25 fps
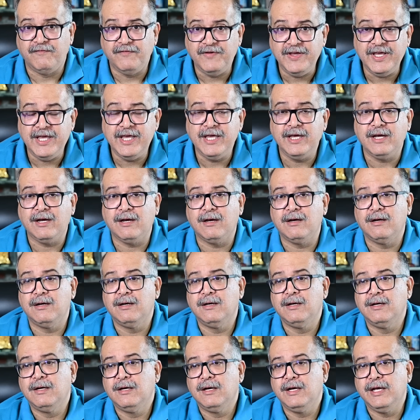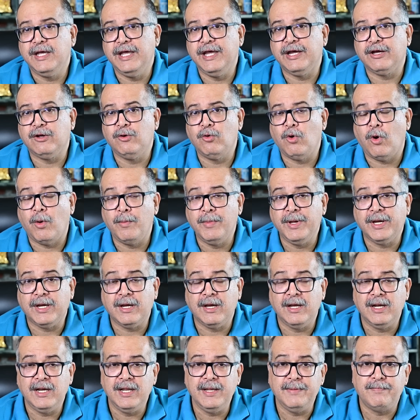Weak,
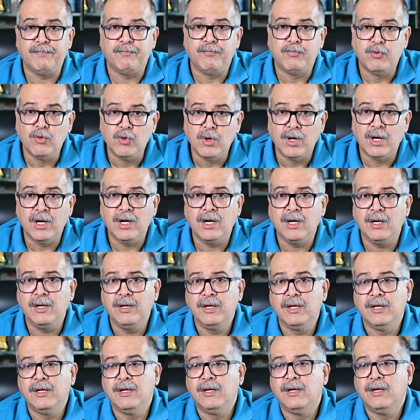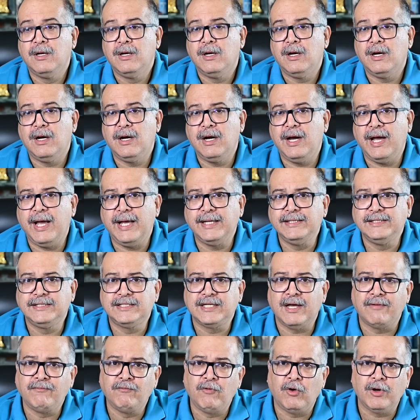economically poor uh, and
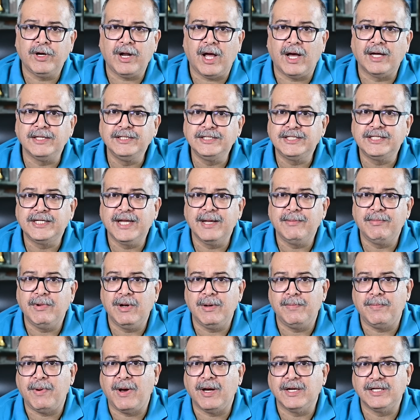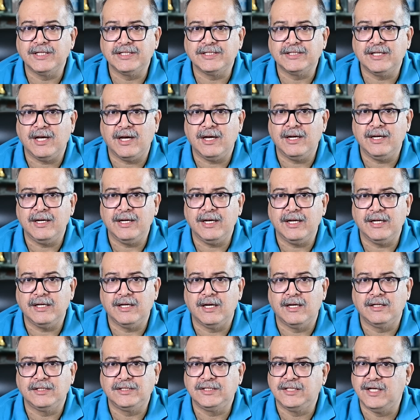somewhat unstable Pakistan
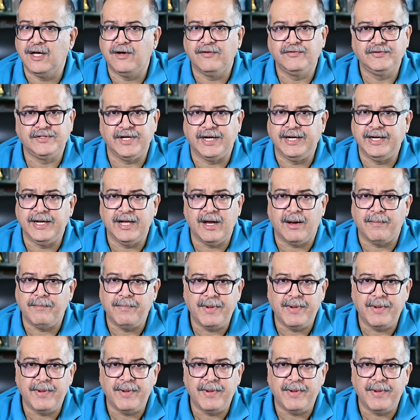uh, serves India